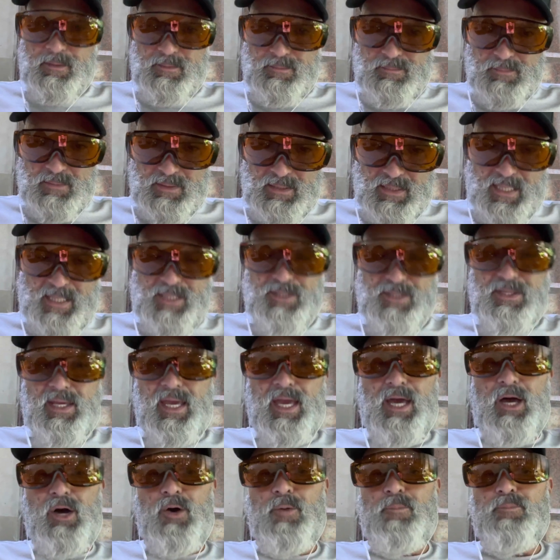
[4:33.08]
laid
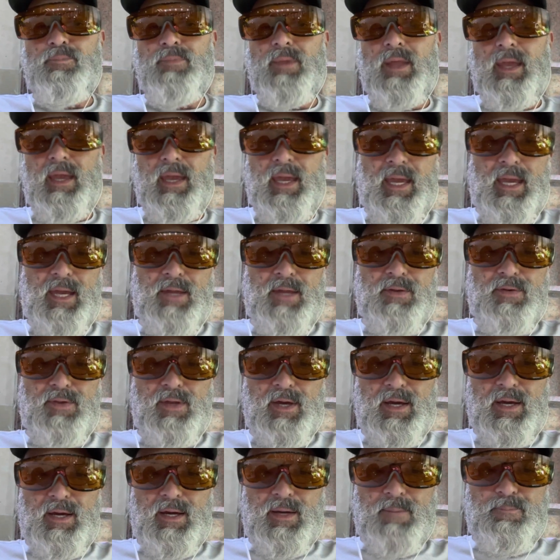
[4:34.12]
down, and
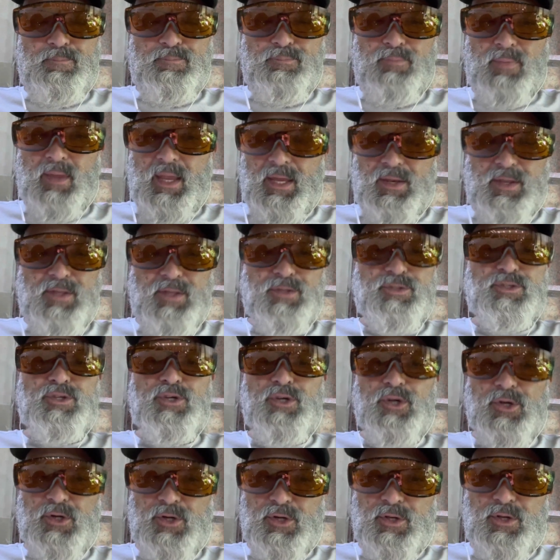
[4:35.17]
it's
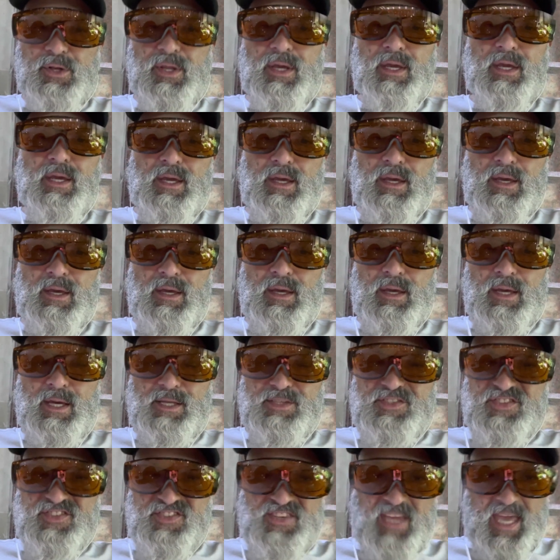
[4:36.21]
good,
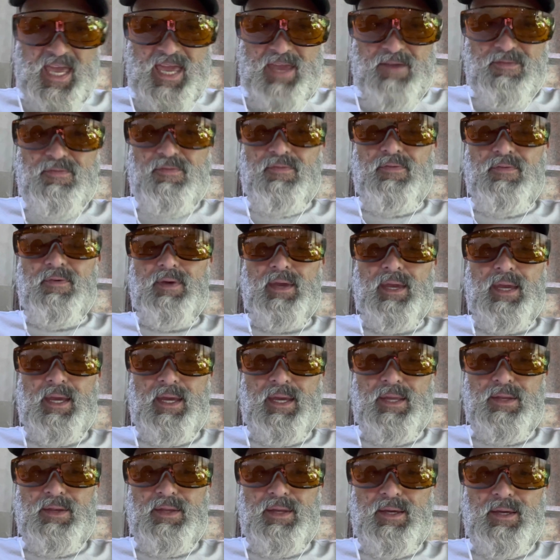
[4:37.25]
it's safe,
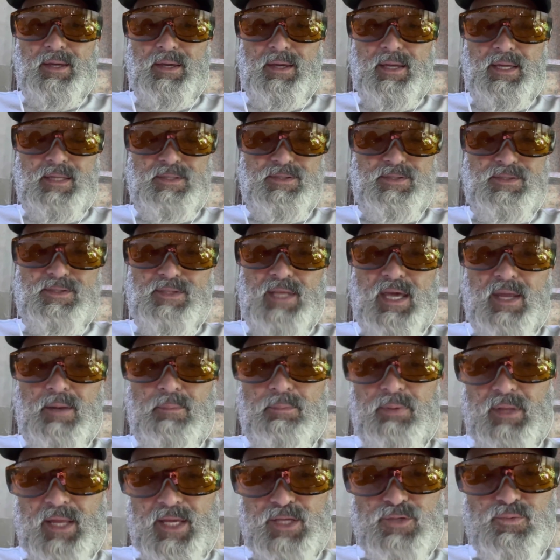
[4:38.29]
and it's not a
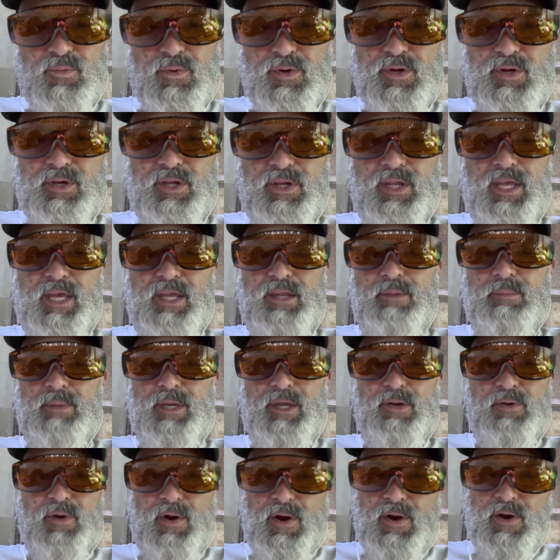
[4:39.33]
place where you're going to end up
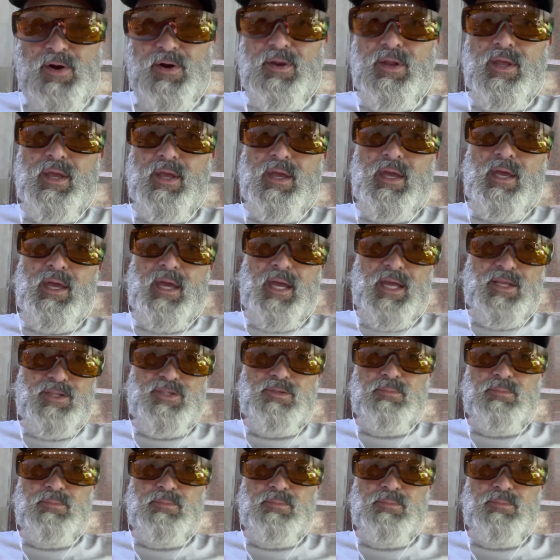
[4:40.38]
getting hurt. It's a